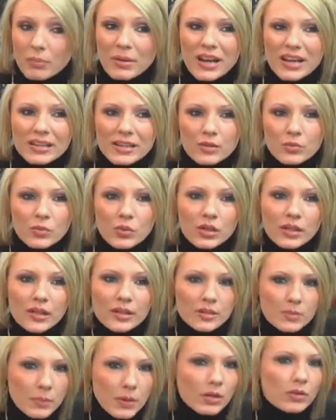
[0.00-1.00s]
but I didn't really
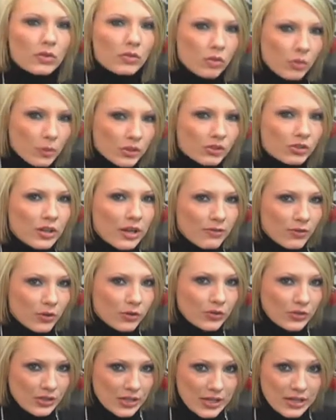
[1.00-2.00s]
experience too much
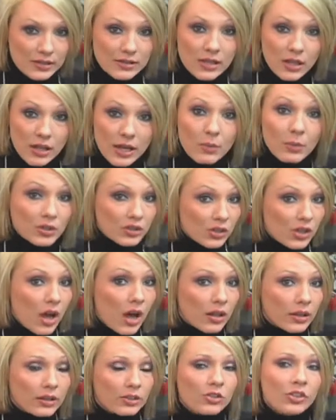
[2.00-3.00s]
diversity until I went to
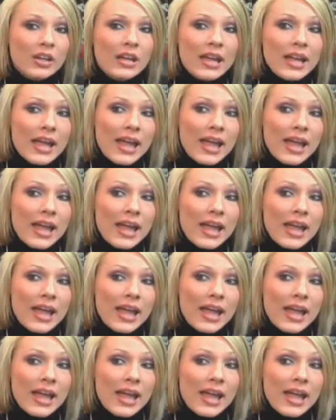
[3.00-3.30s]
college.